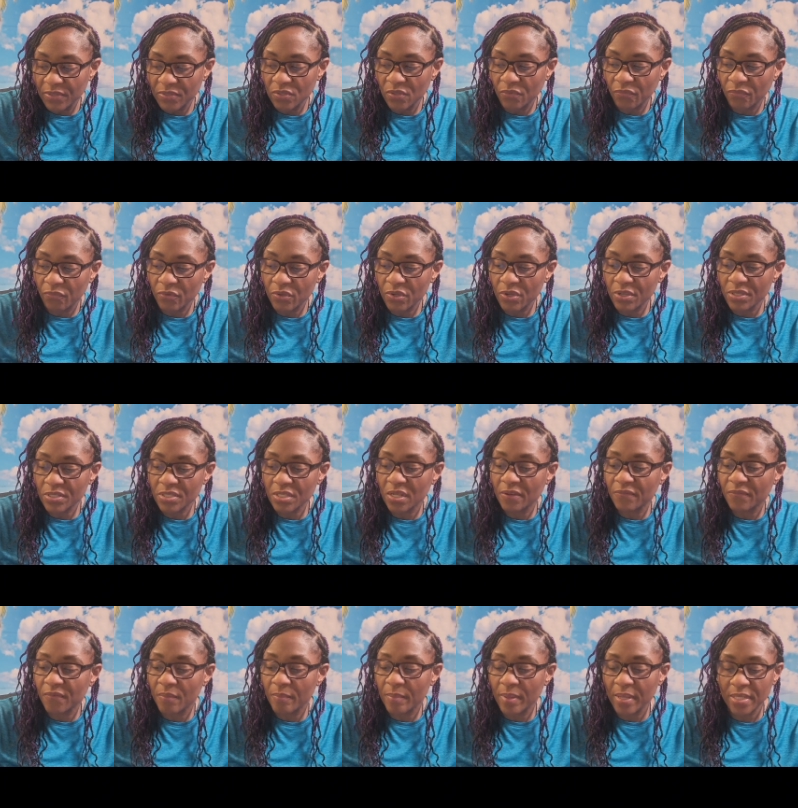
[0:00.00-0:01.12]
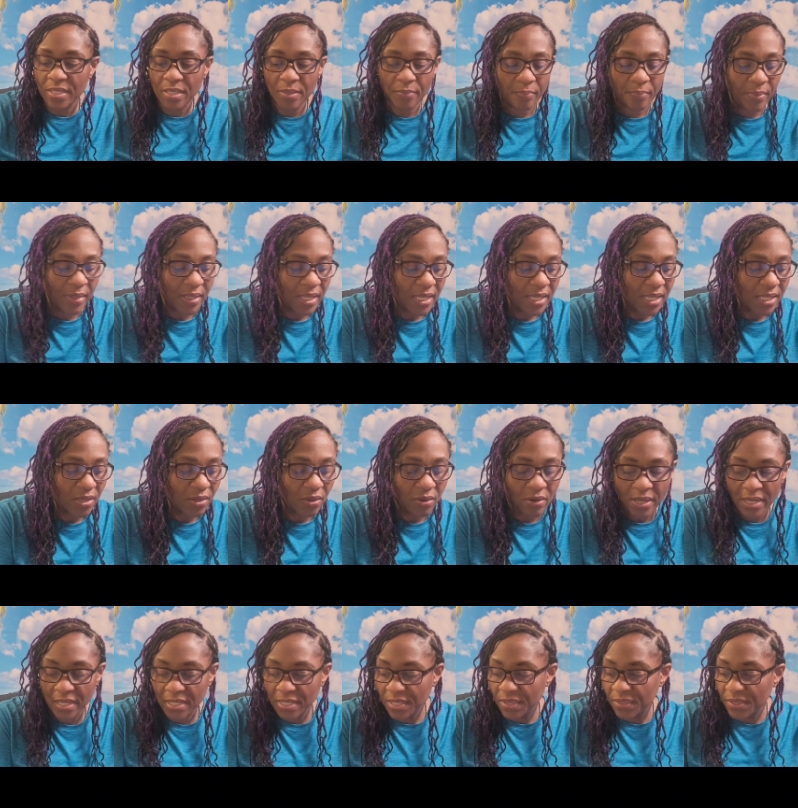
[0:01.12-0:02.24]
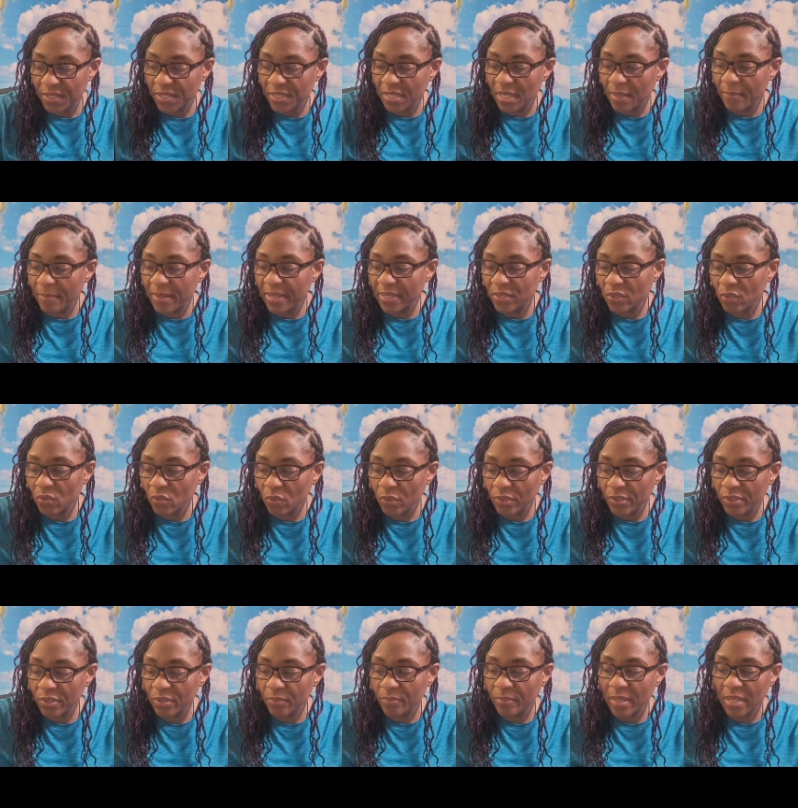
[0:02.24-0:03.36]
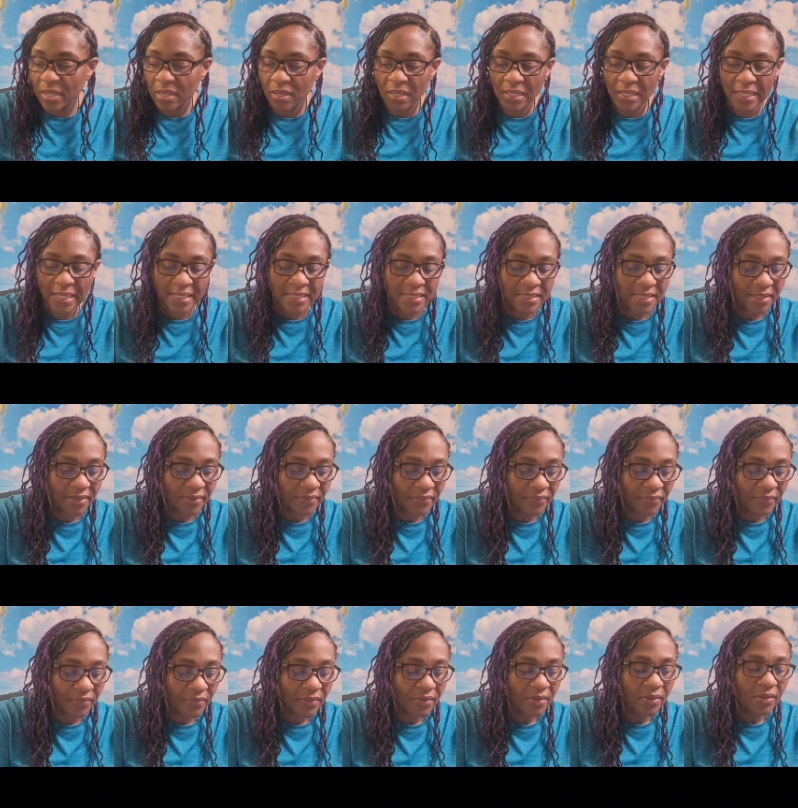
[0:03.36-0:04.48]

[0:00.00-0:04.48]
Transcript: So free yourself from any pain or anything that might hold you back, collective. It